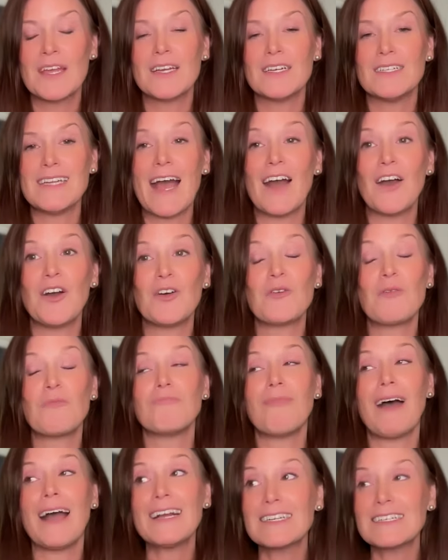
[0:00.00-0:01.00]
Now,
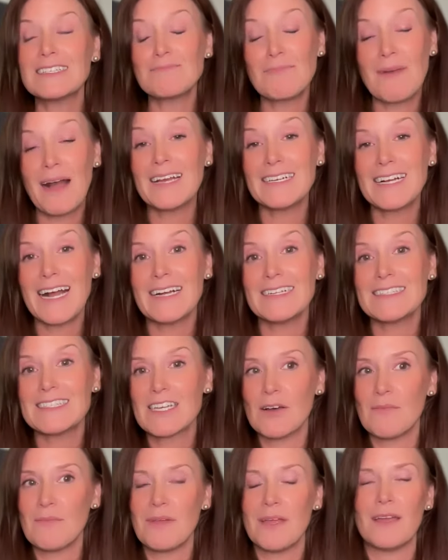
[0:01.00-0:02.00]
my guides
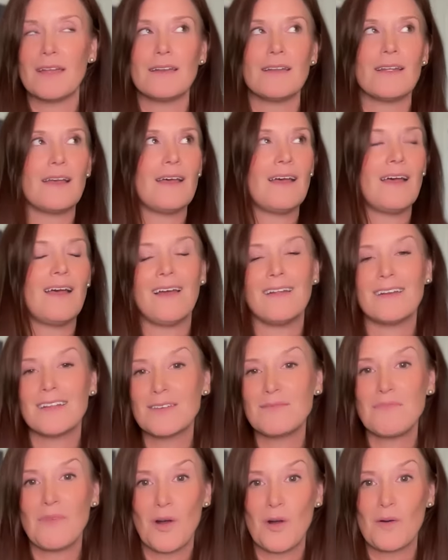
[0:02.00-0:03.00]
come in any
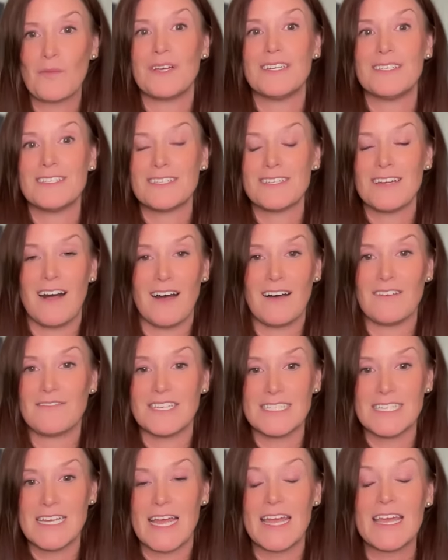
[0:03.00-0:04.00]
moment of
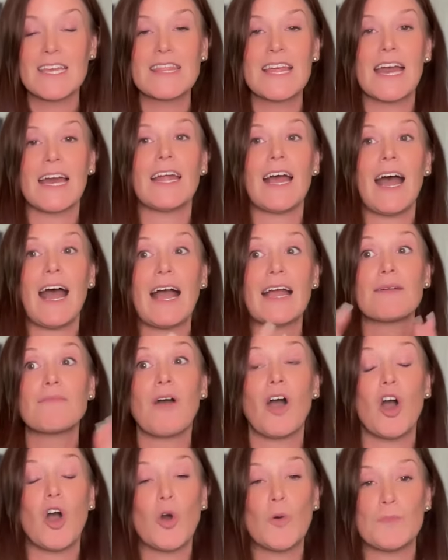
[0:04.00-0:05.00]
the day that I'm
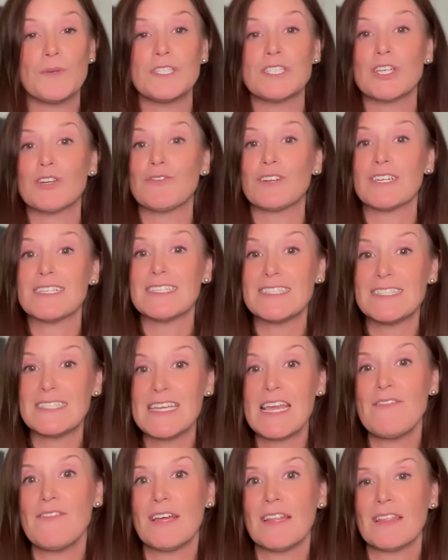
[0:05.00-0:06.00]
open to
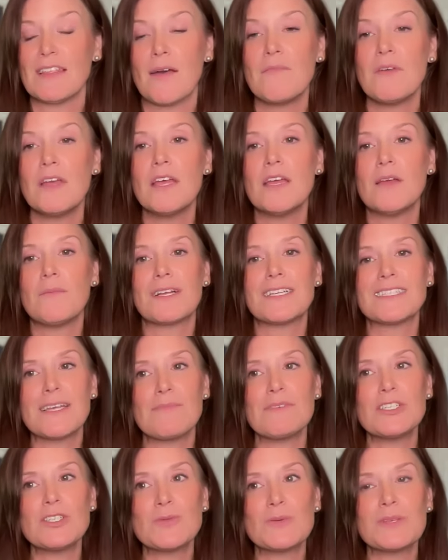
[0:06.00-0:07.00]
receiving them, because I've
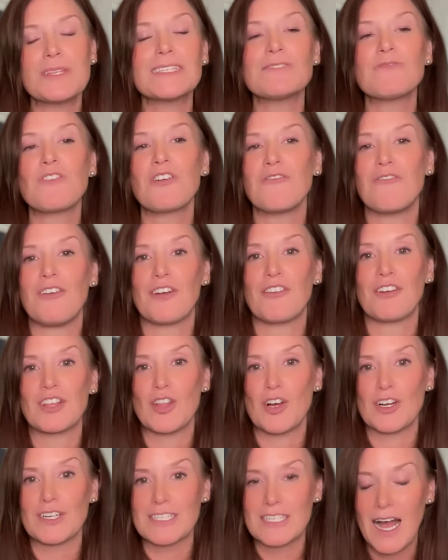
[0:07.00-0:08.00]
been doing this for a very
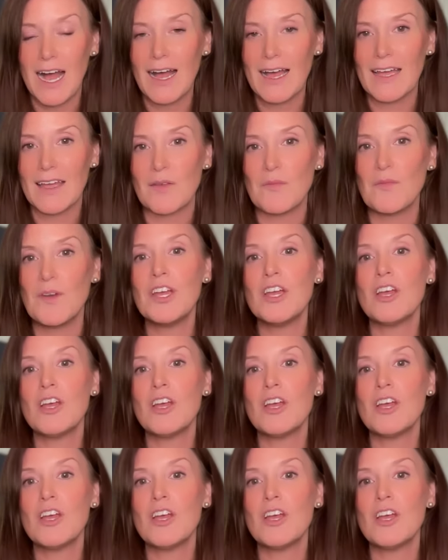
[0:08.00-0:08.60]
long time.